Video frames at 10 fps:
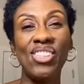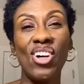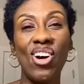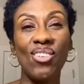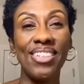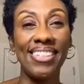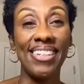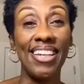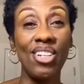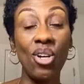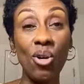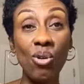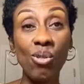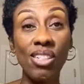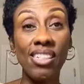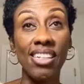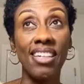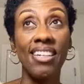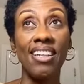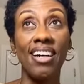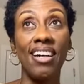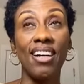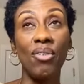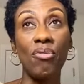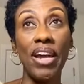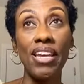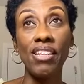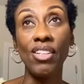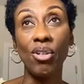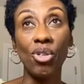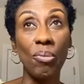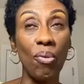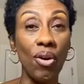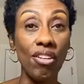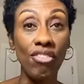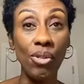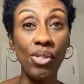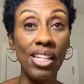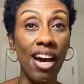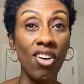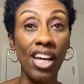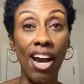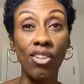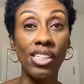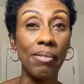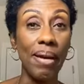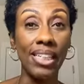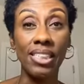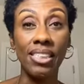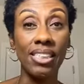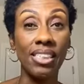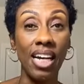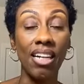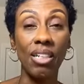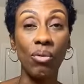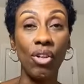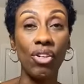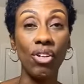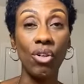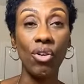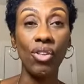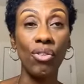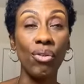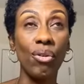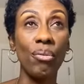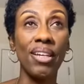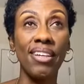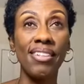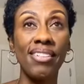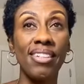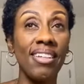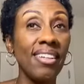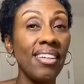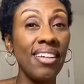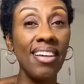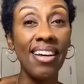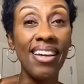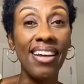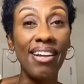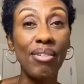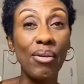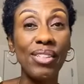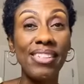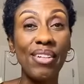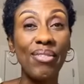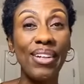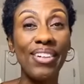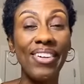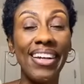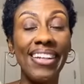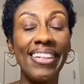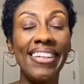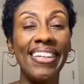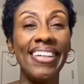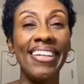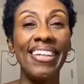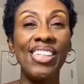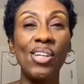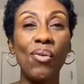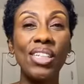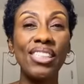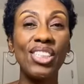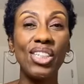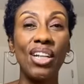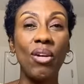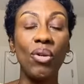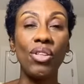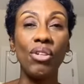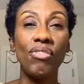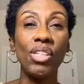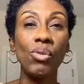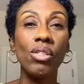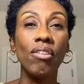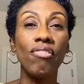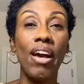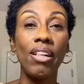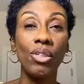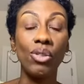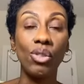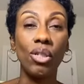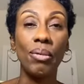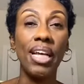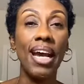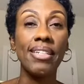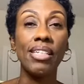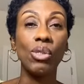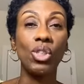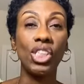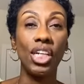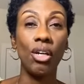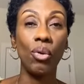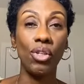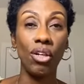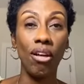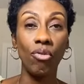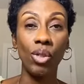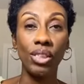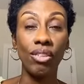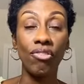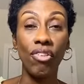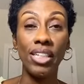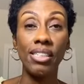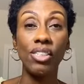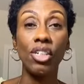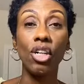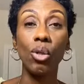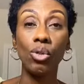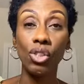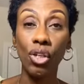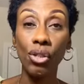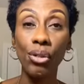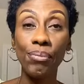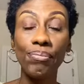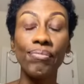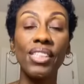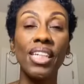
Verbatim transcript: to always take notes and uh, write, you know, your point of views down, how this matches exactly what you're going through, because again, everyone's different, right? So I wanted to share that with you. If this was of value to you, I'm going to ask that you share it with your loved ones and friends in your close circle.